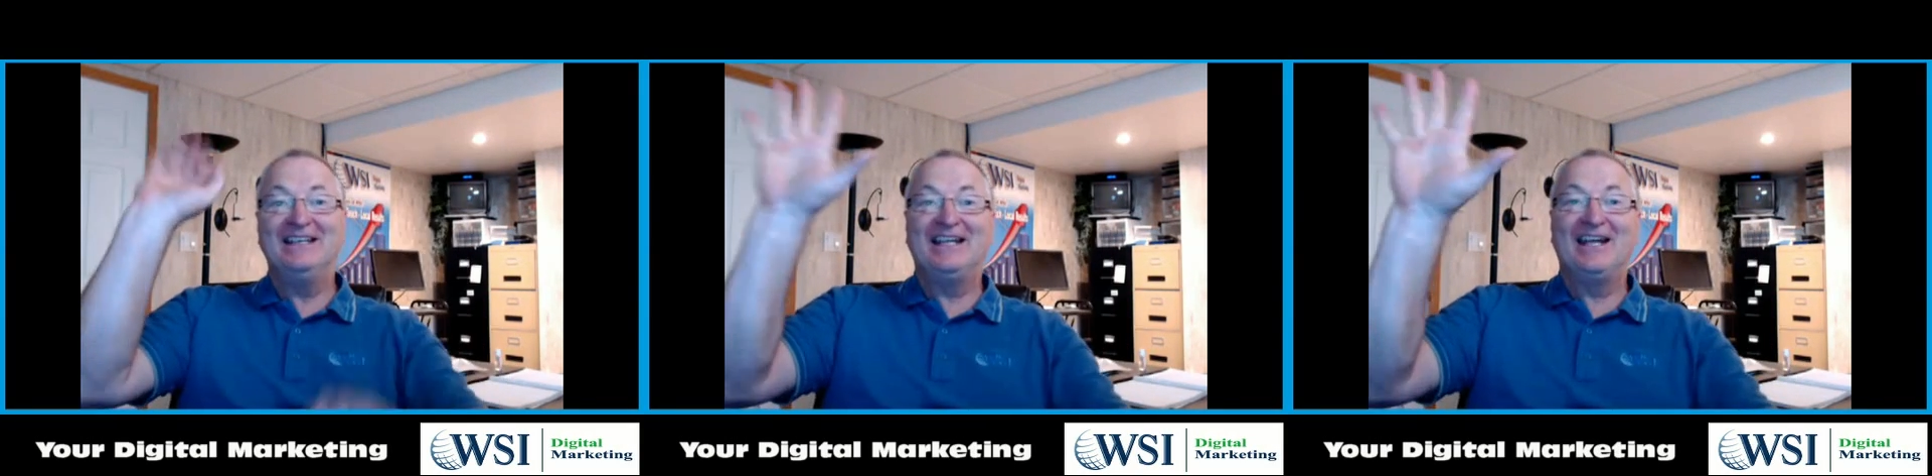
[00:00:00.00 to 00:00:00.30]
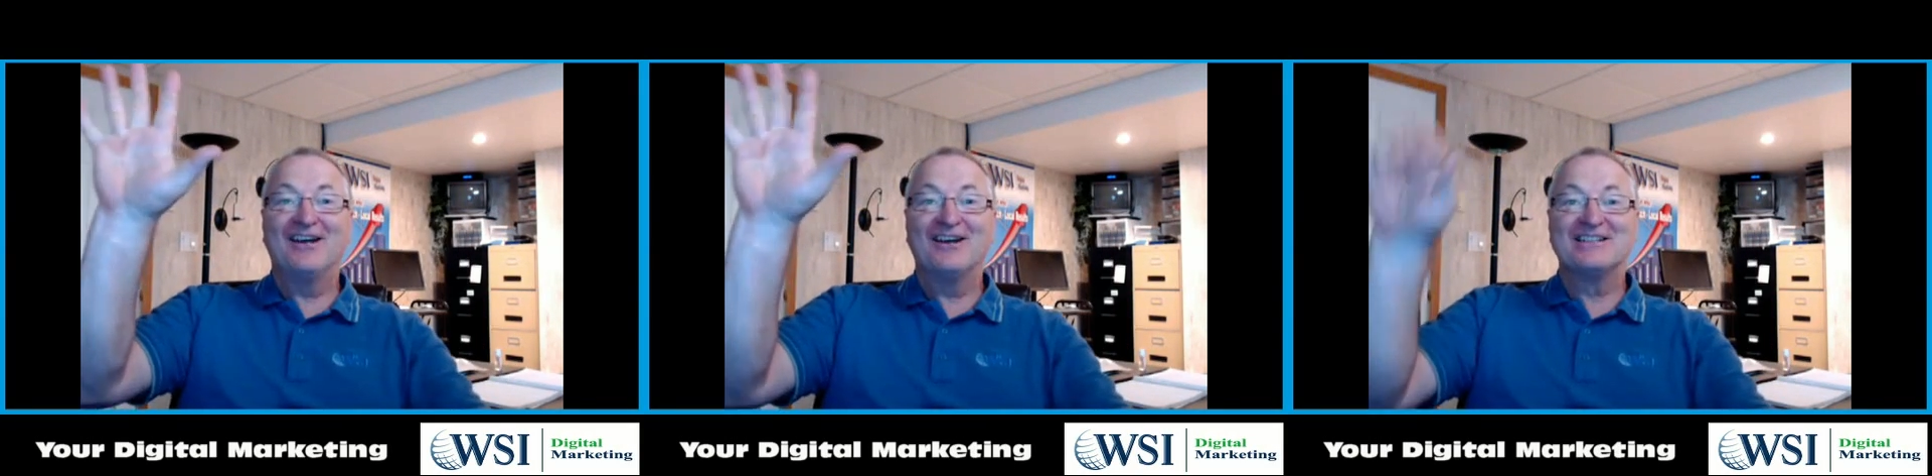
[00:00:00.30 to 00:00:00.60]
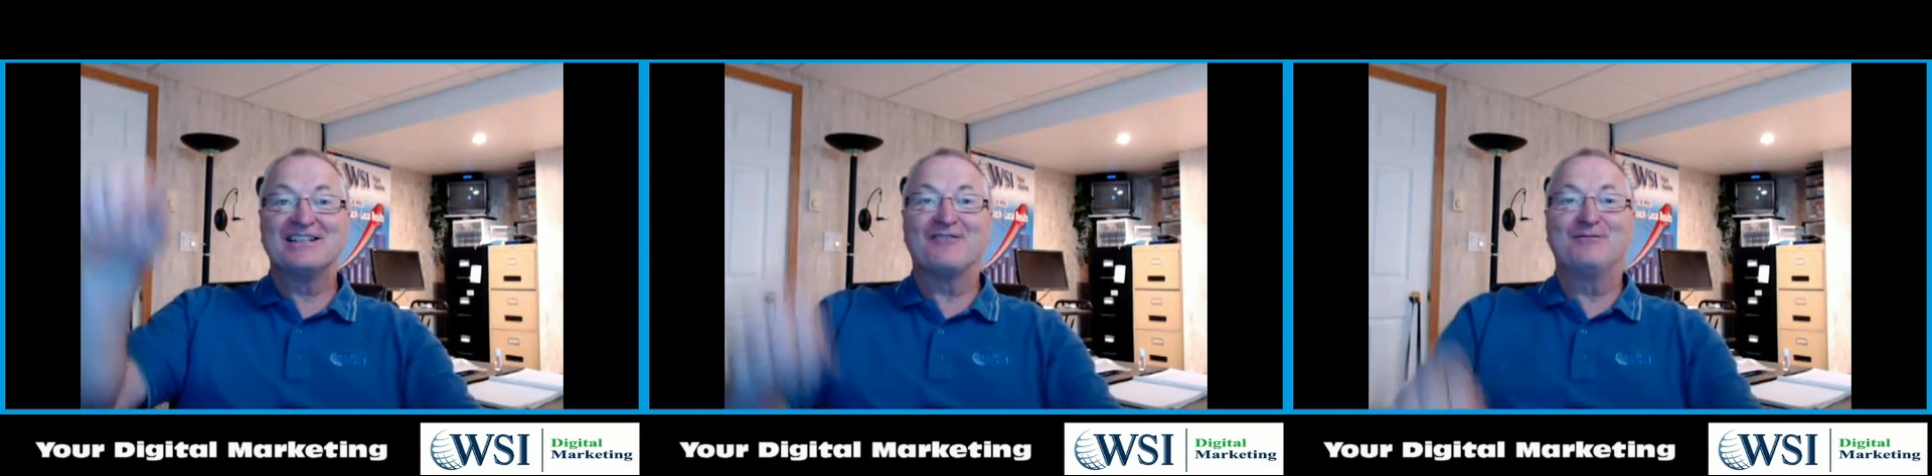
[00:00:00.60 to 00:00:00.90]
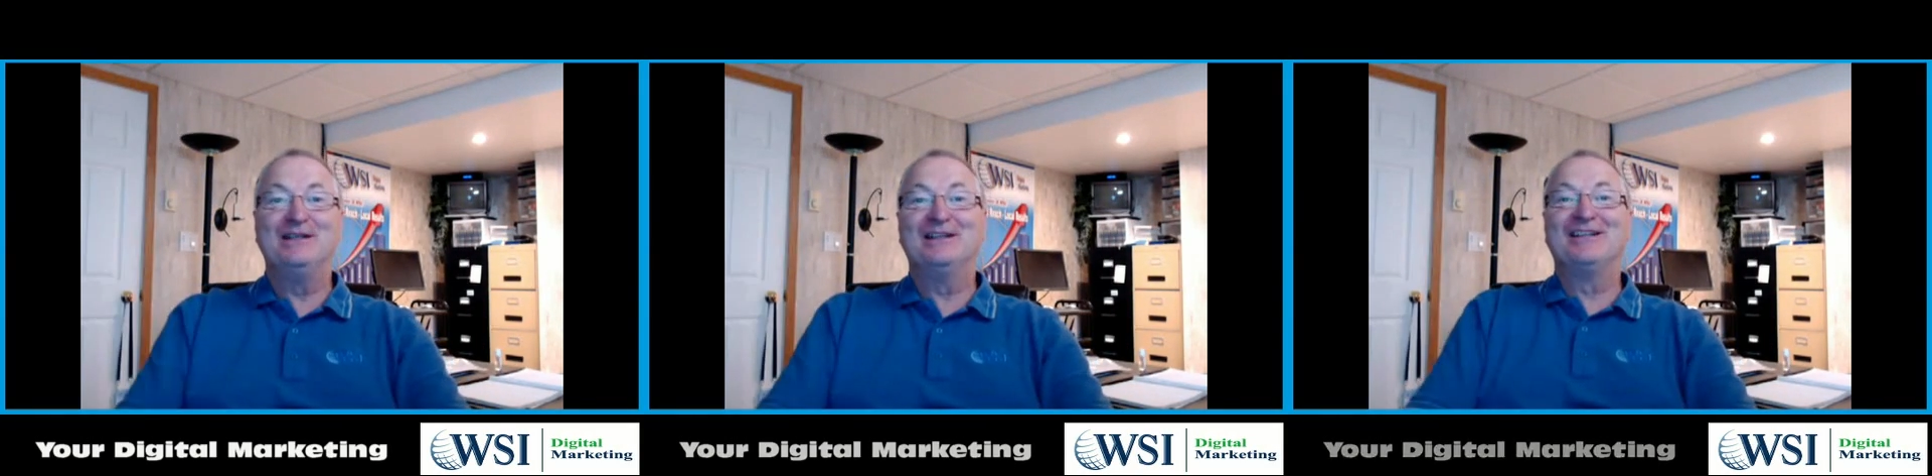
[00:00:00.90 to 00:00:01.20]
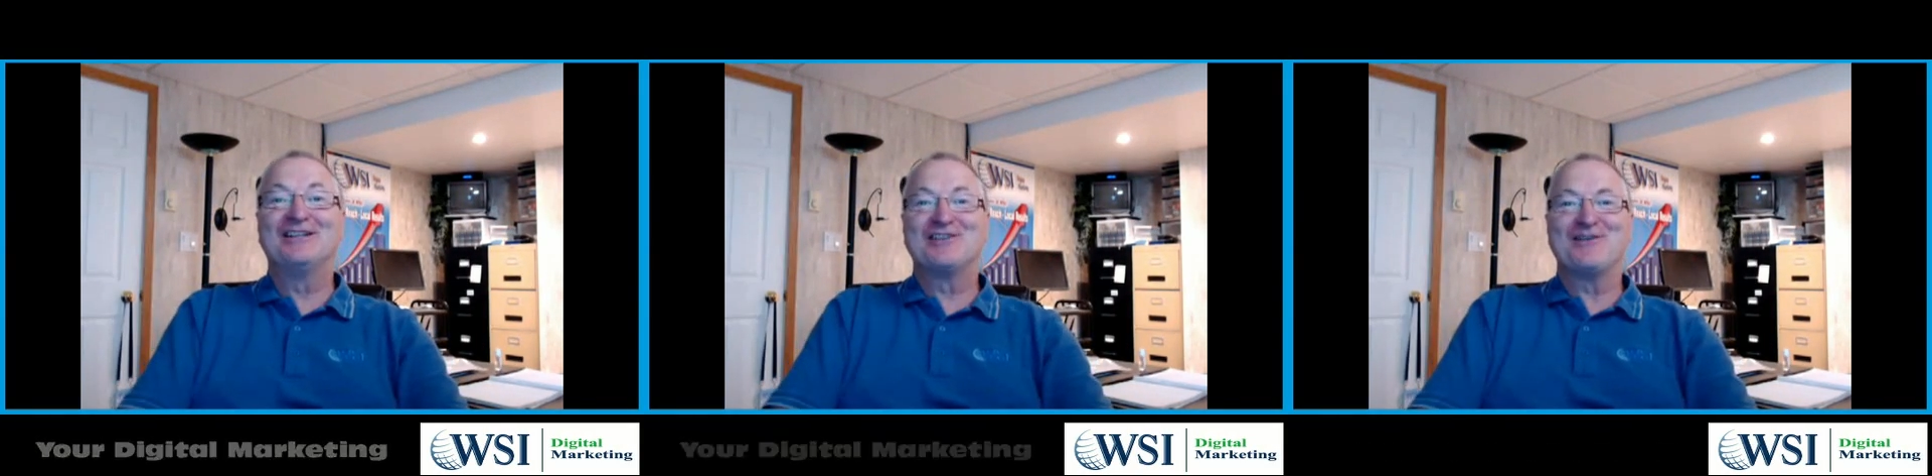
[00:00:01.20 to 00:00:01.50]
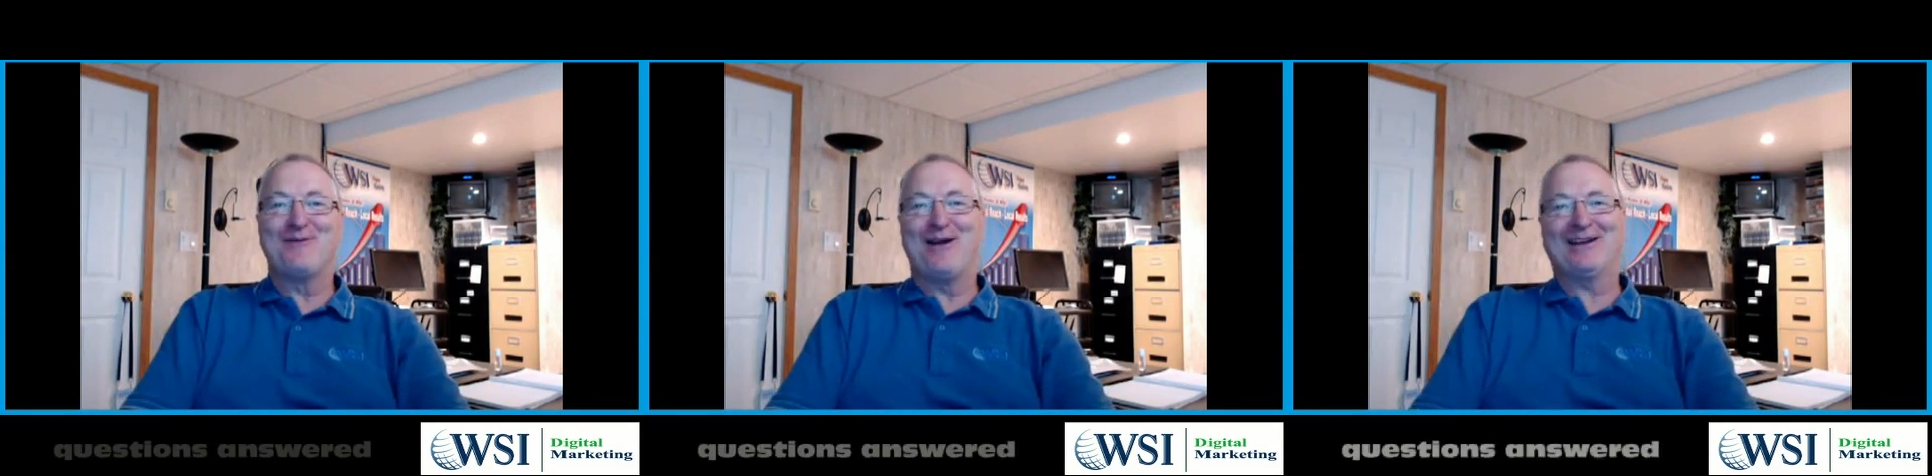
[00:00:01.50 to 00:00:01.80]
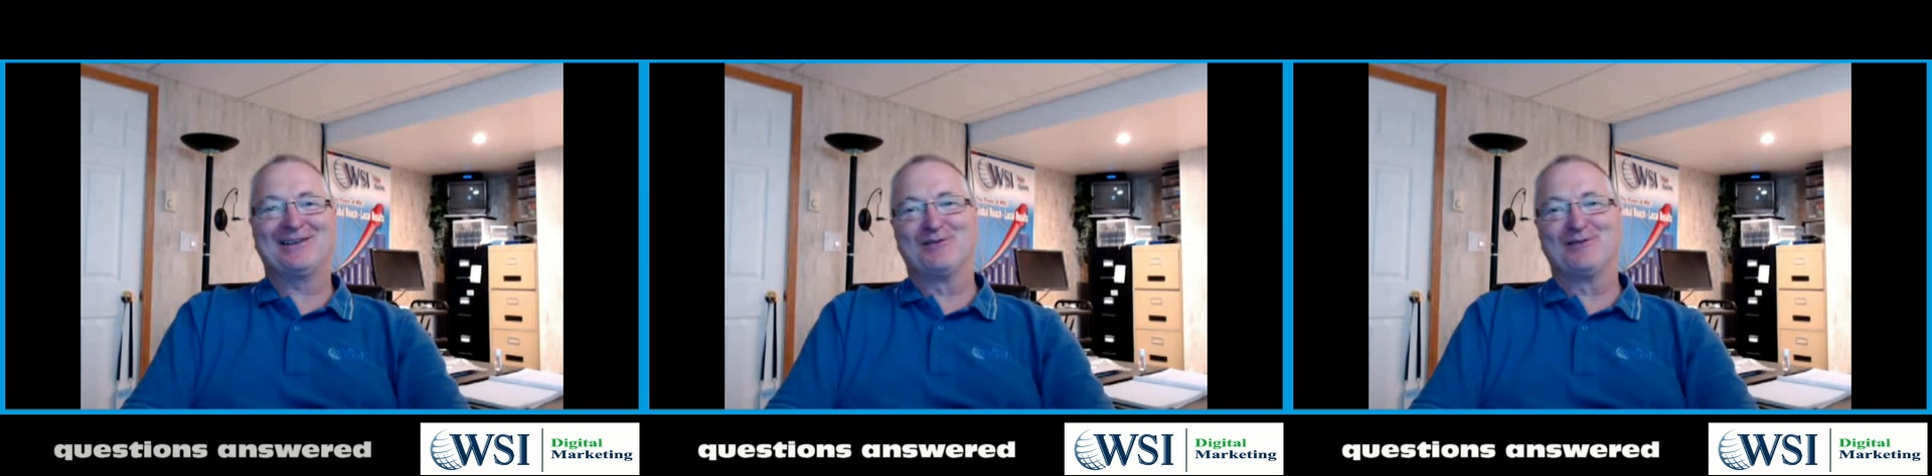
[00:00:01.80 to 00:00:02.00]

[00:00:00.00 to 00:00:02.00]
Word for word: years I've been a digital marketing